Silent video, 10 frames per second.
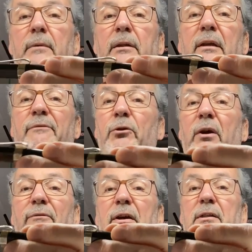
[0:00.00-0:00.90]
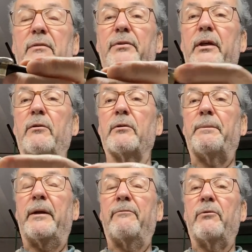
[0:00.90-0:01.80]
And they're very effective. They hold the
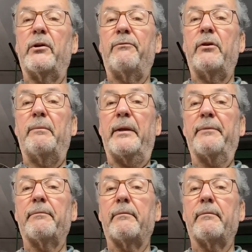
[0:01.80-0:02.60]
pen very firmly.